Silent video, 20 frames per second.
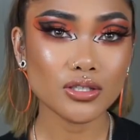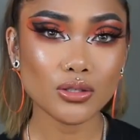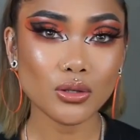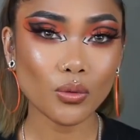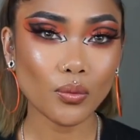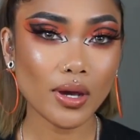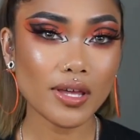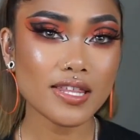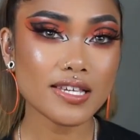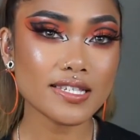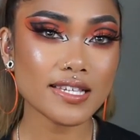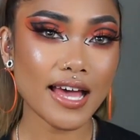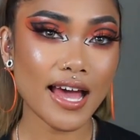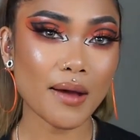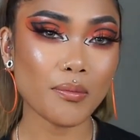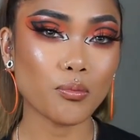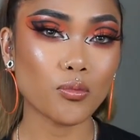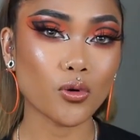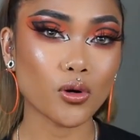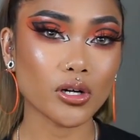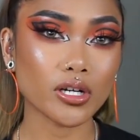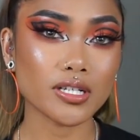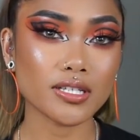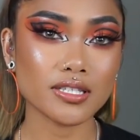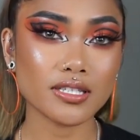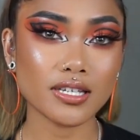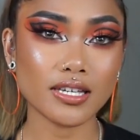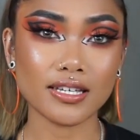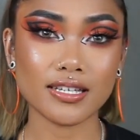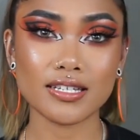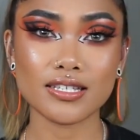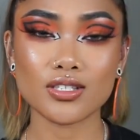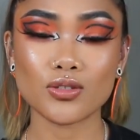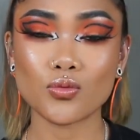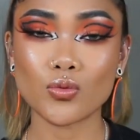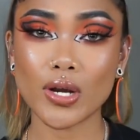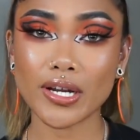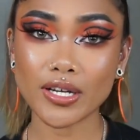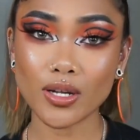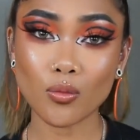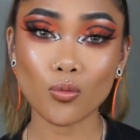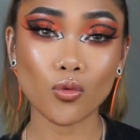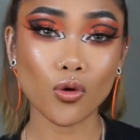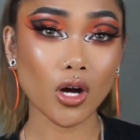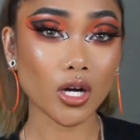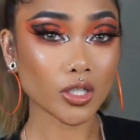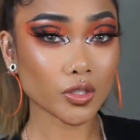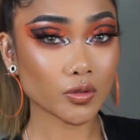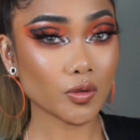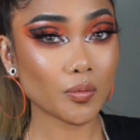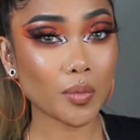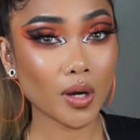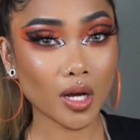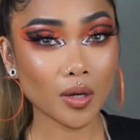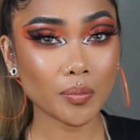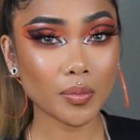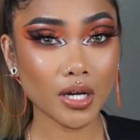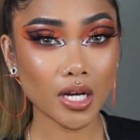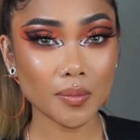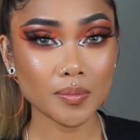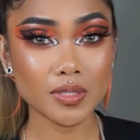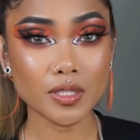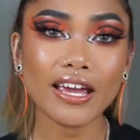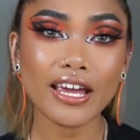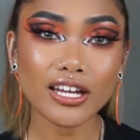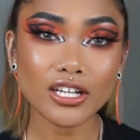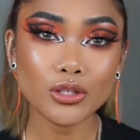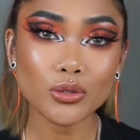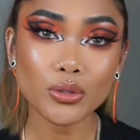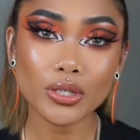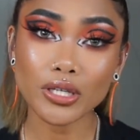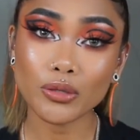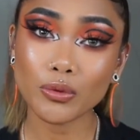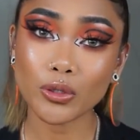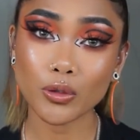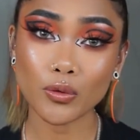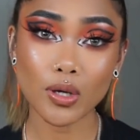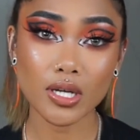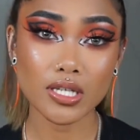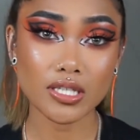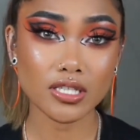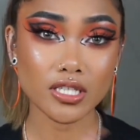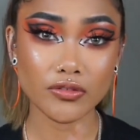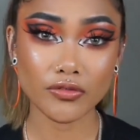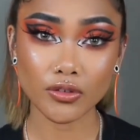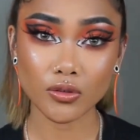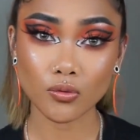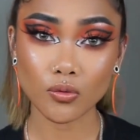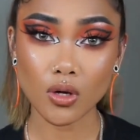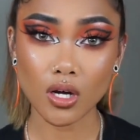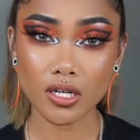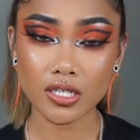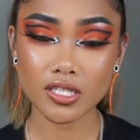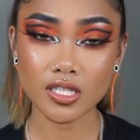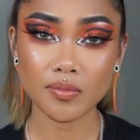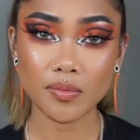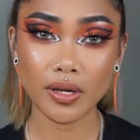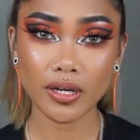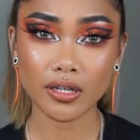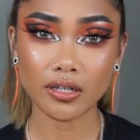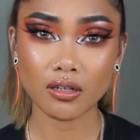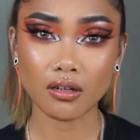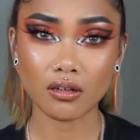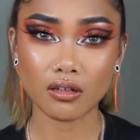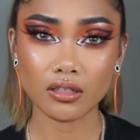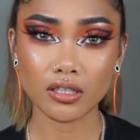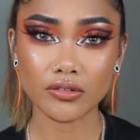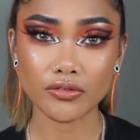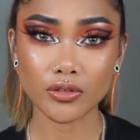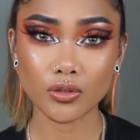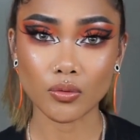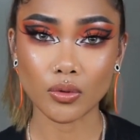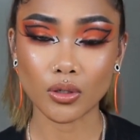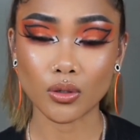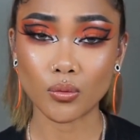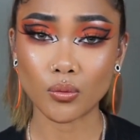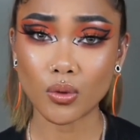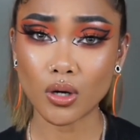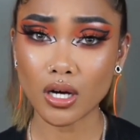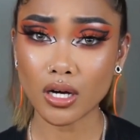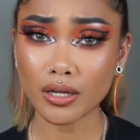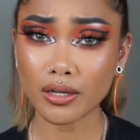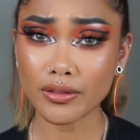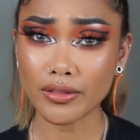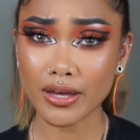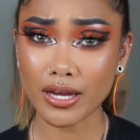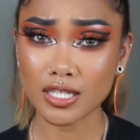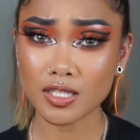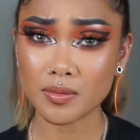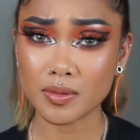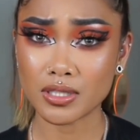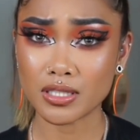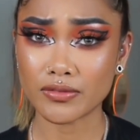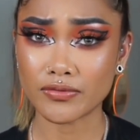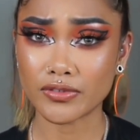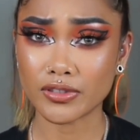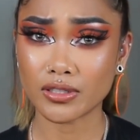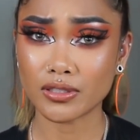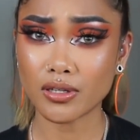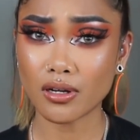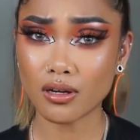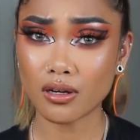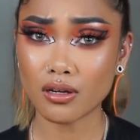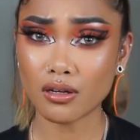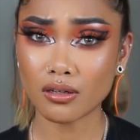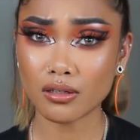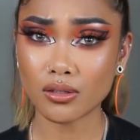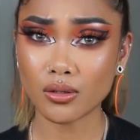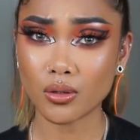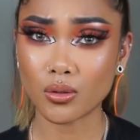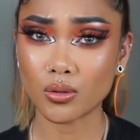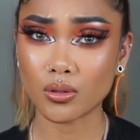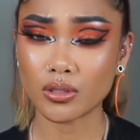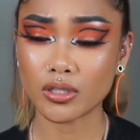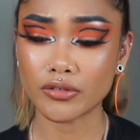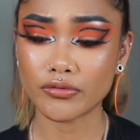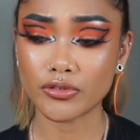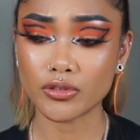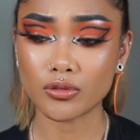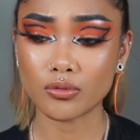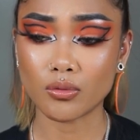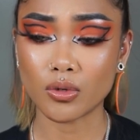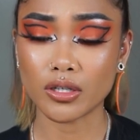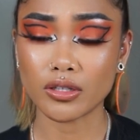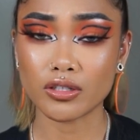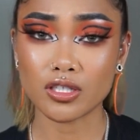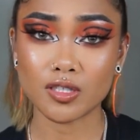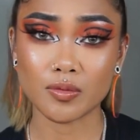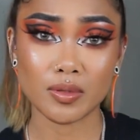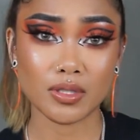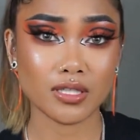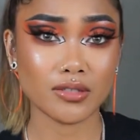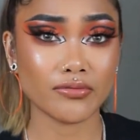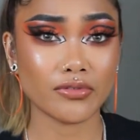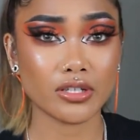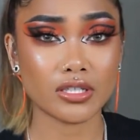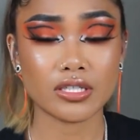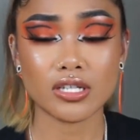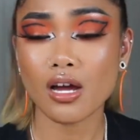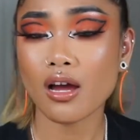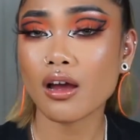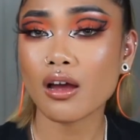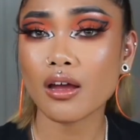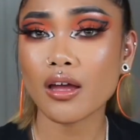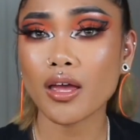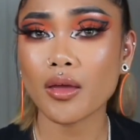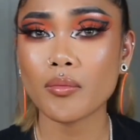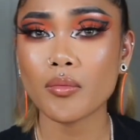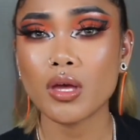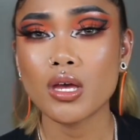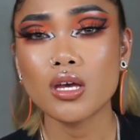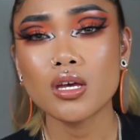So the way this app works is random walks will pop up, and you can request different walks depending on if you wanna walk that specific dog or if you want this specific time.